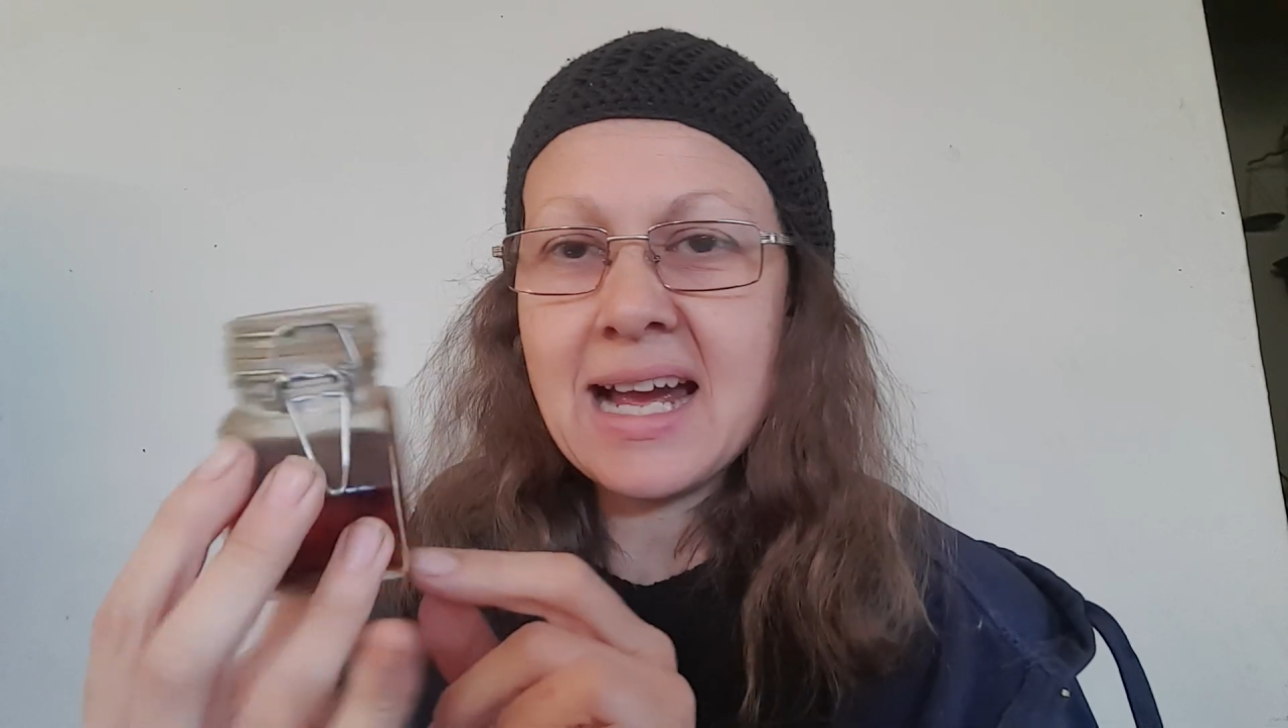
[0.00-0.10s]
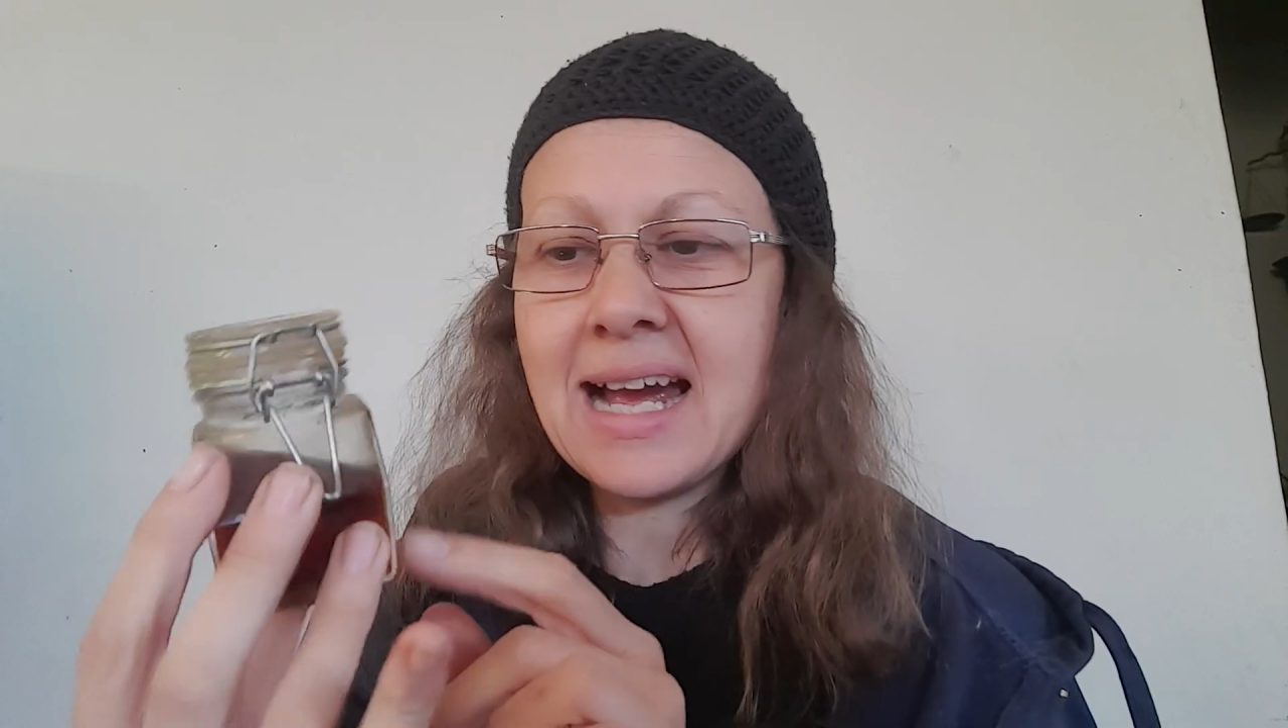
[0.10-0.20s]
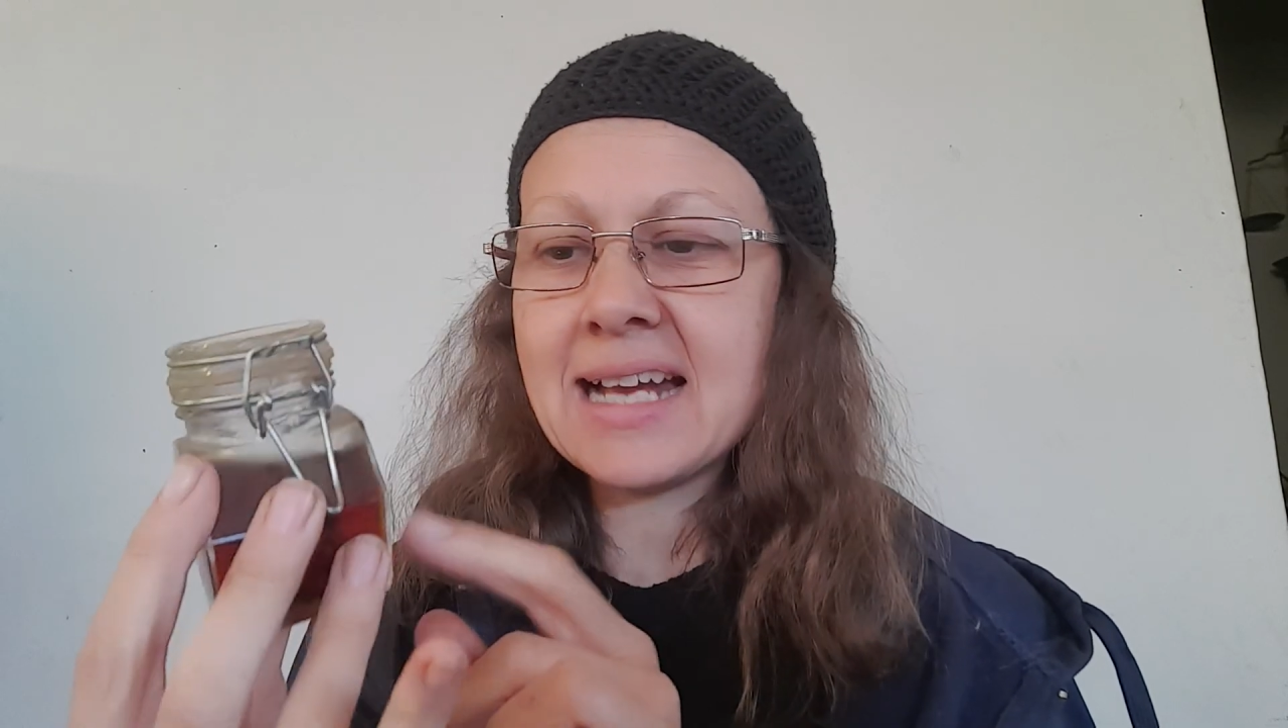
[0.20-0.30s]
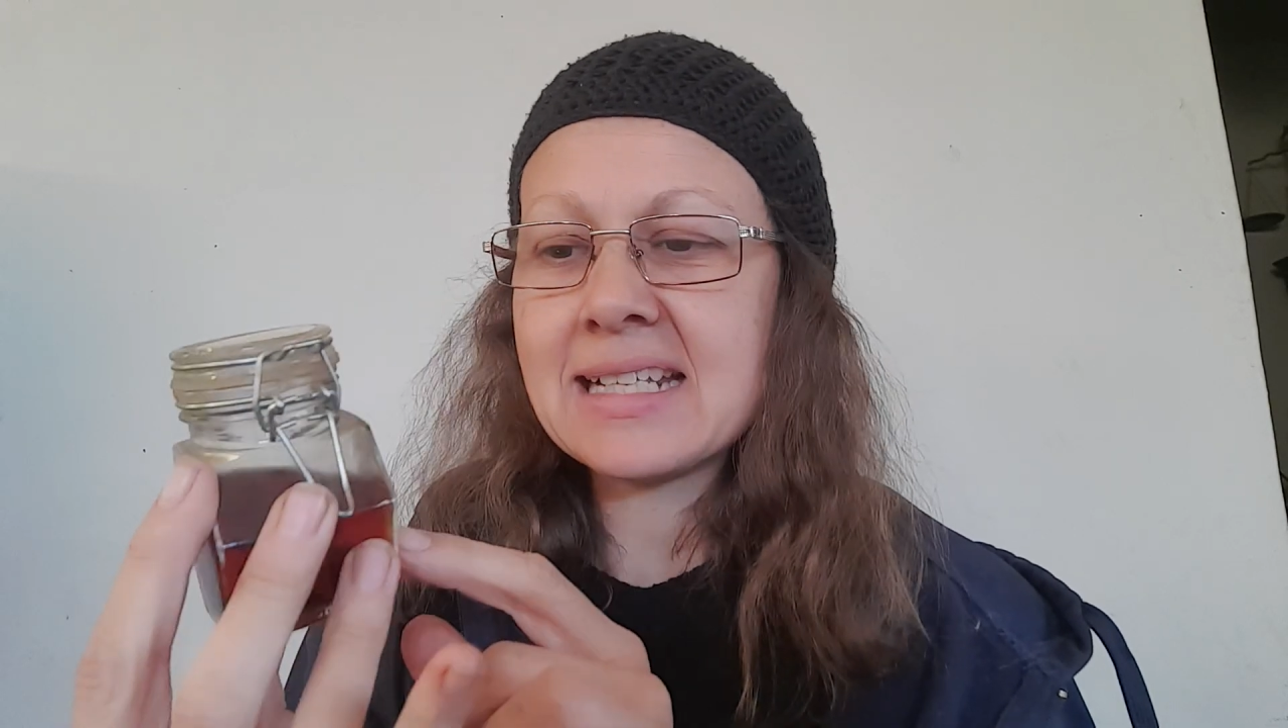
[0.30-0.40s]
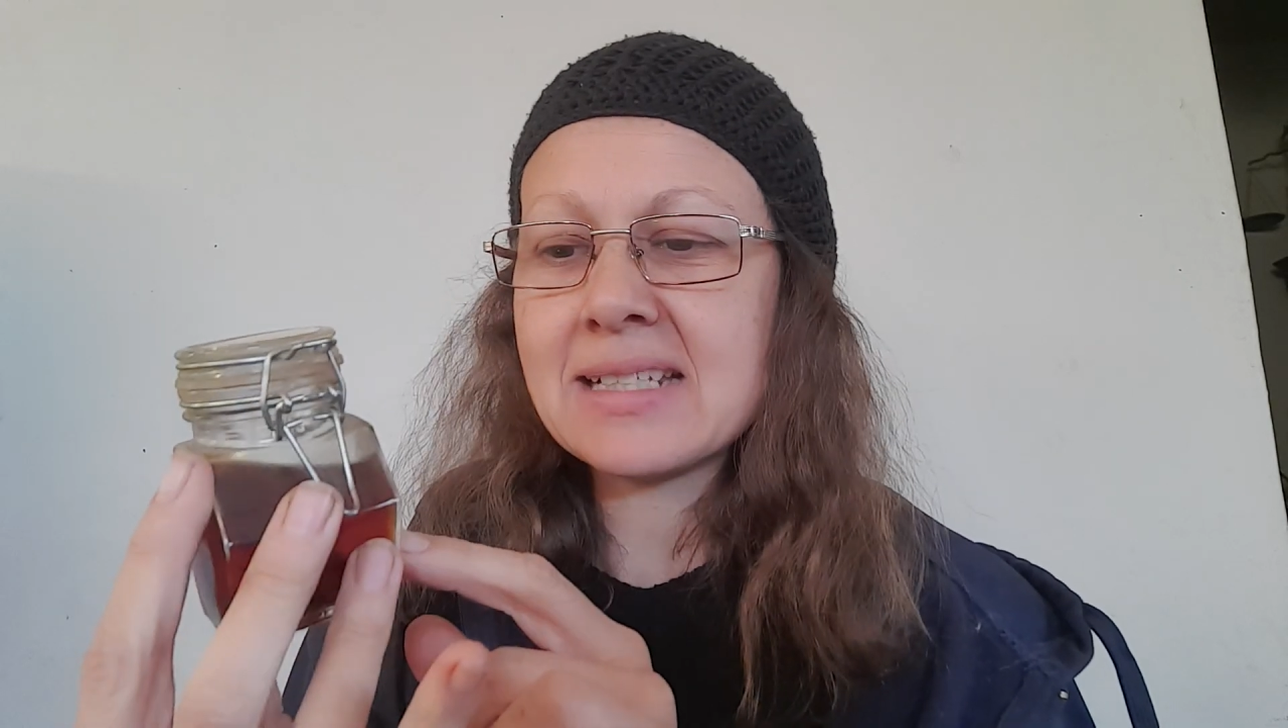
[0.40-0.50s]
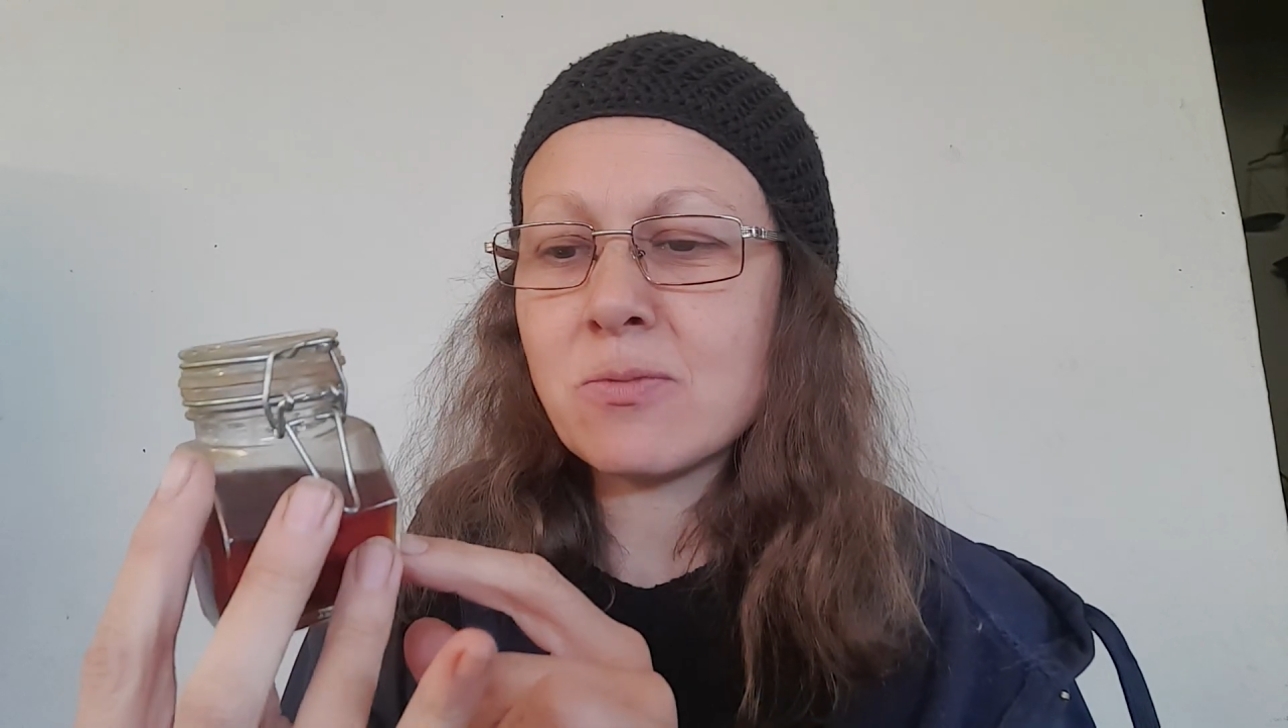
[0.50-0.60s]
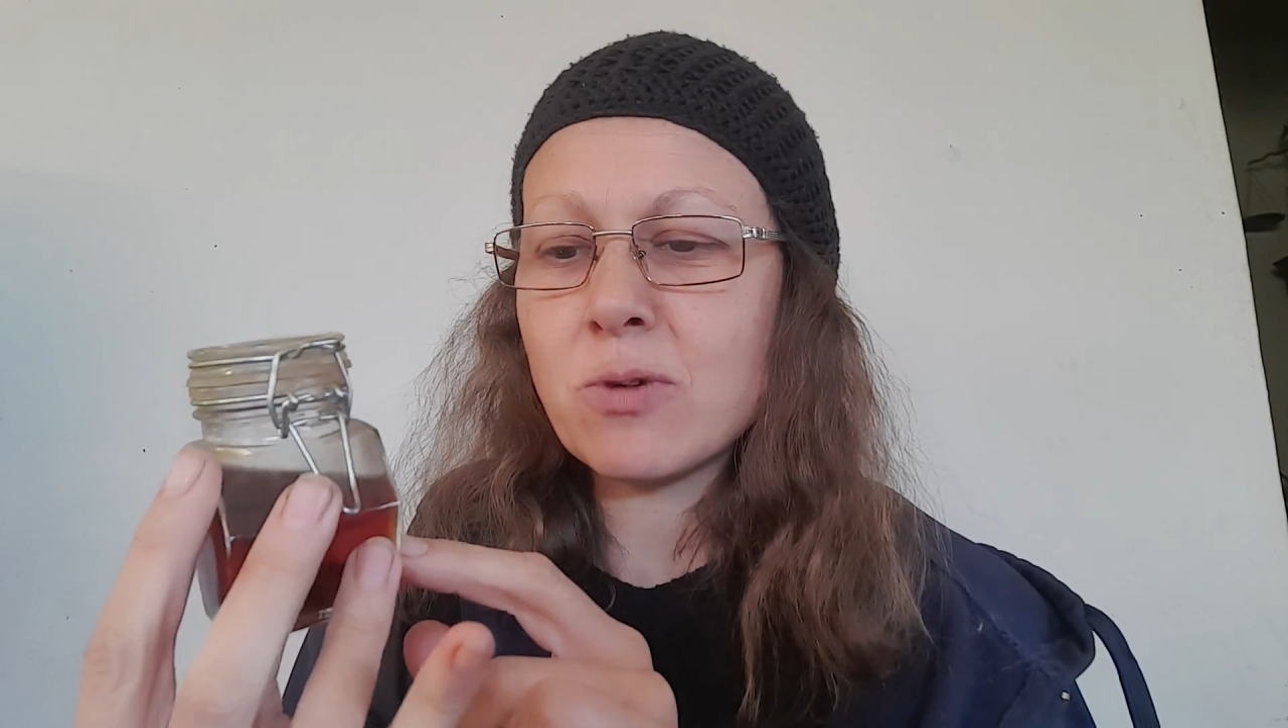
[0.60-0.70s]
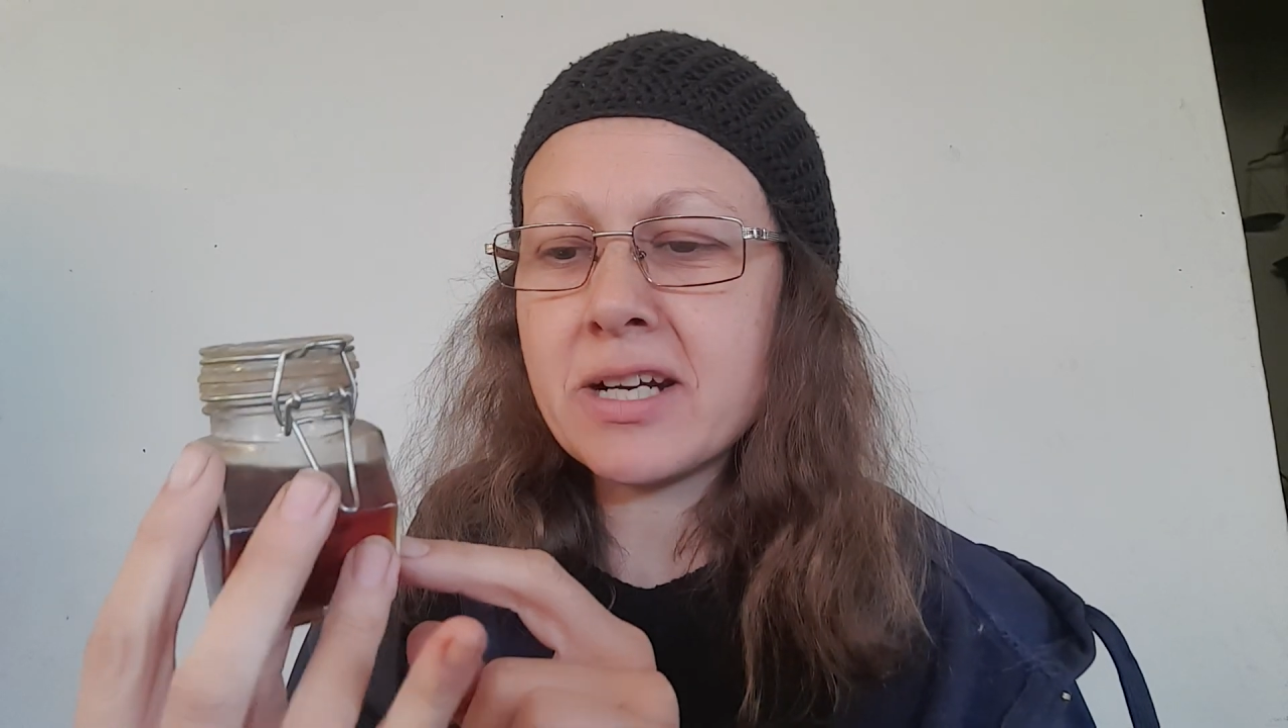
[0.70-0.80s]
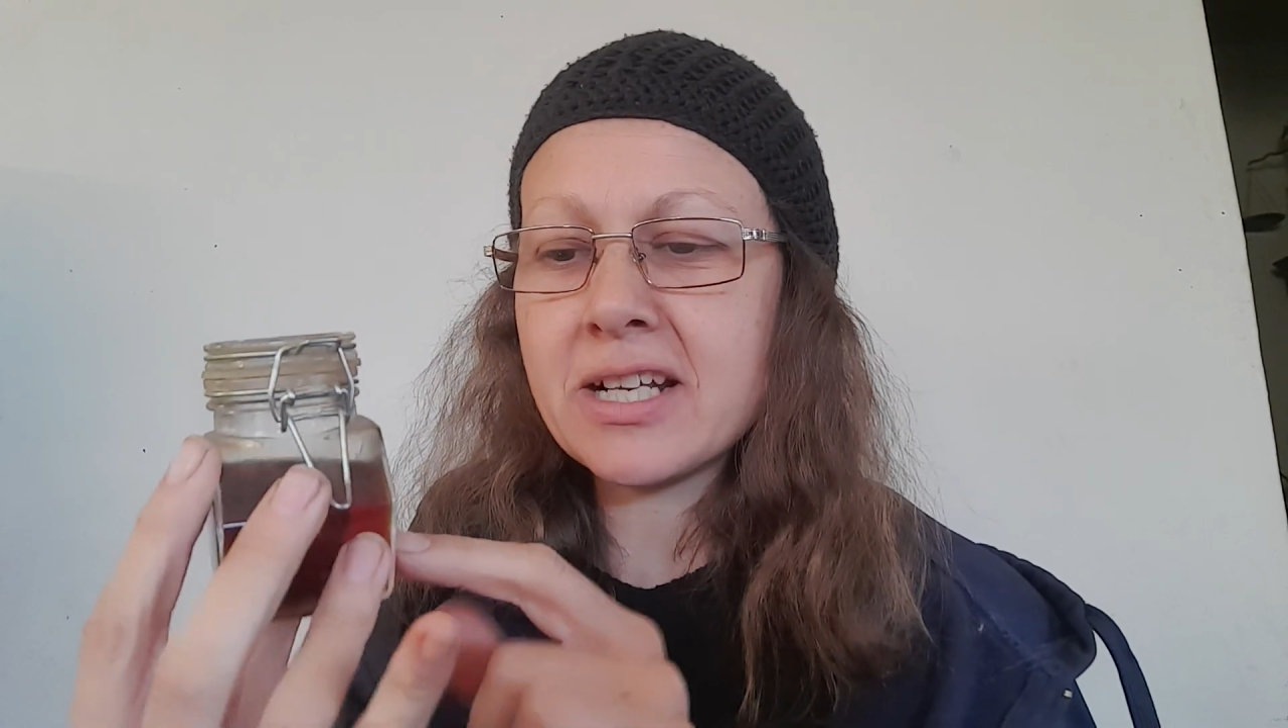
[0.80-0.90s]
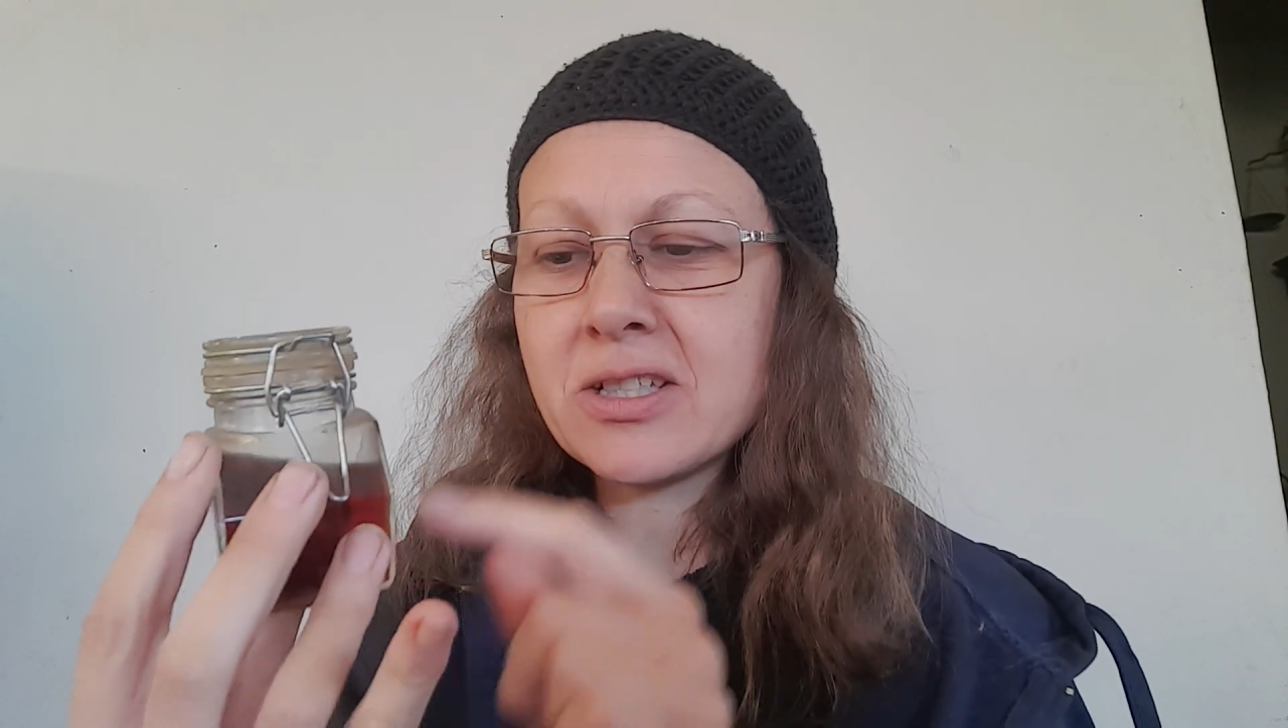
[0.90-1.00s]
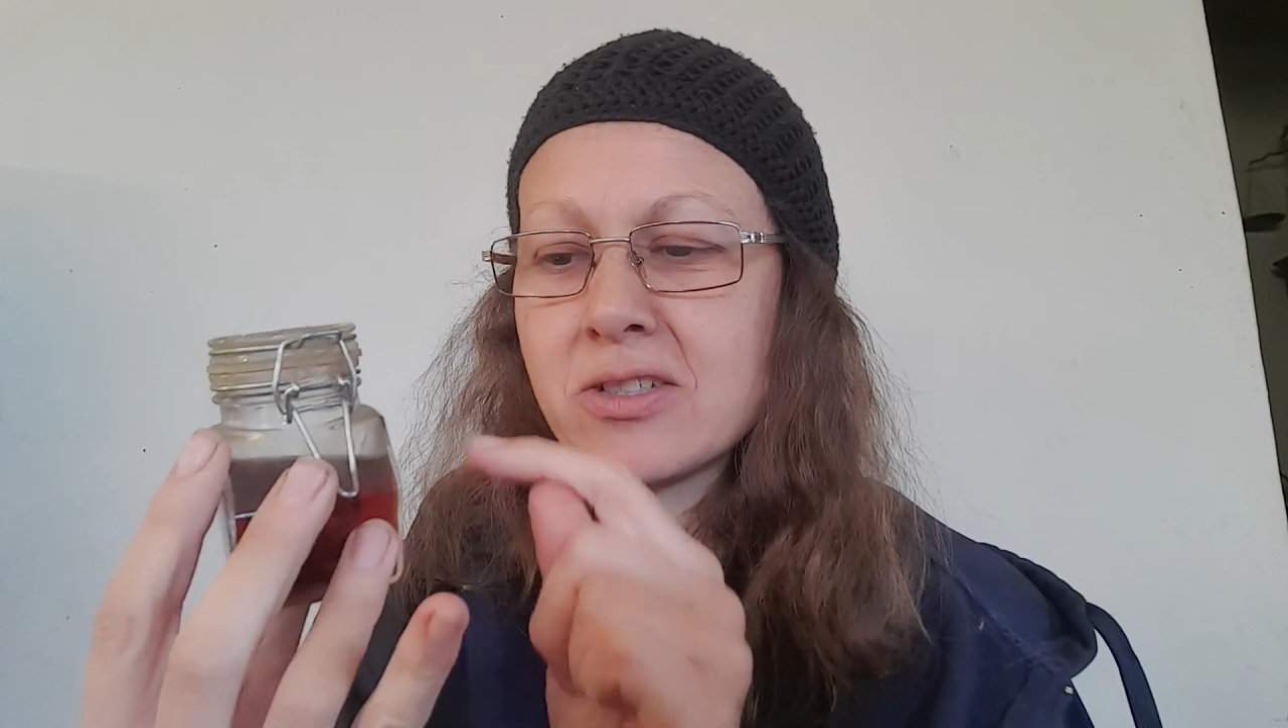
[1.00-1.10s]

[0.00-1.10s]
And what I